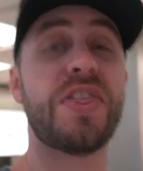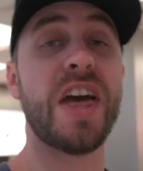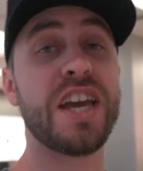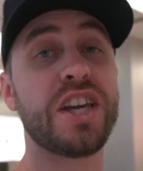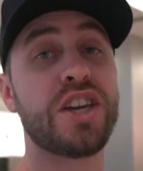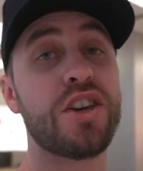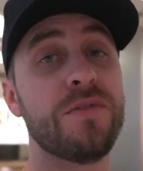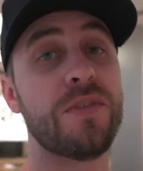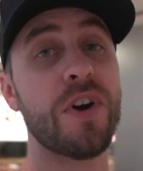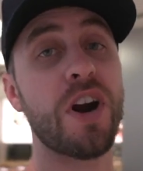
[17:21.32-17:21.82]

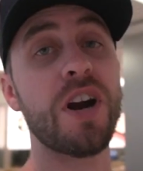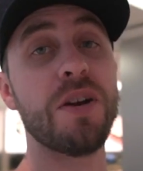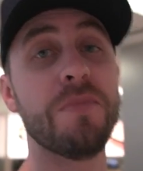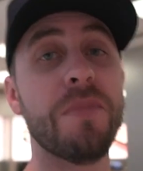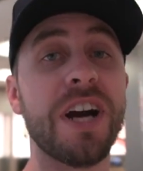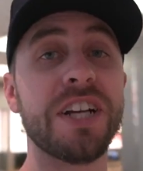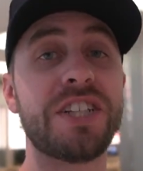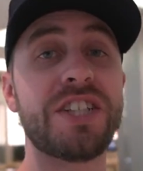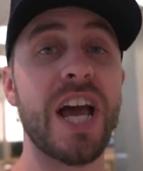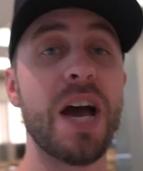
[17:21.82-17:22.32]
Thank you very
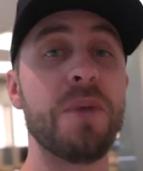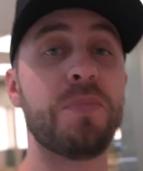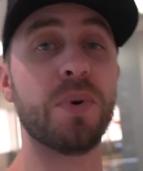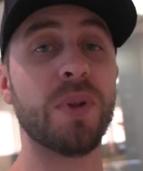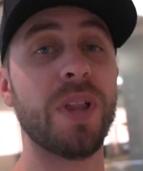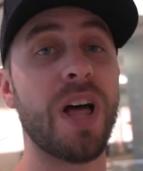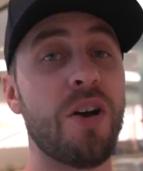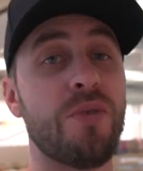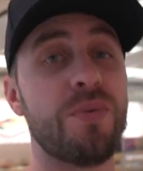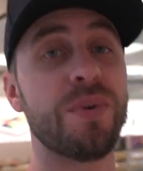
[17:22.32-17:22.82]
much,
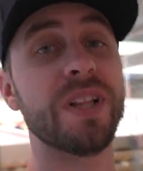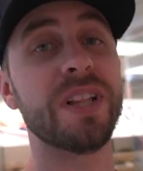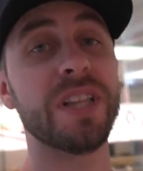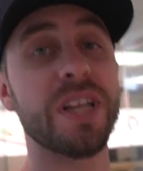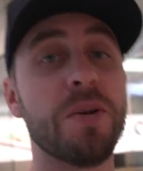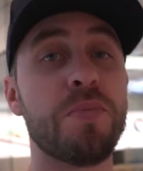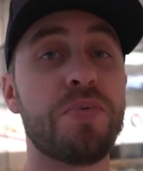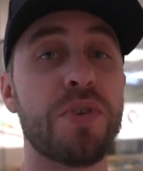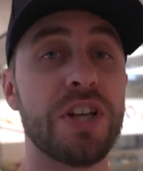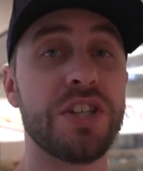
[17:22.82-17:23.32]
Apple. I
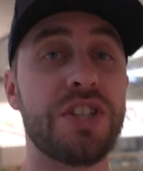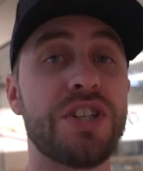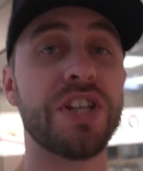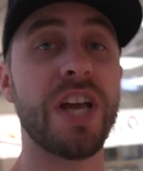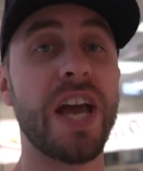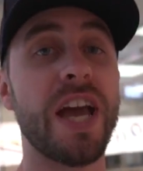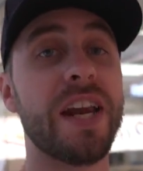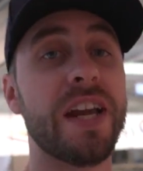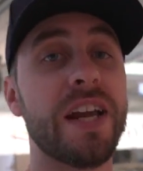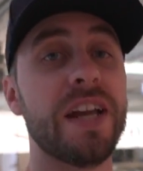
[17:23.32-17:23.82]
really
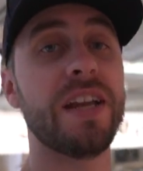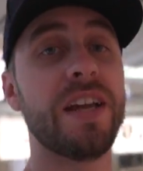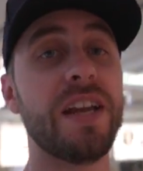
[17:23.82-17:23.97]
appreciate it.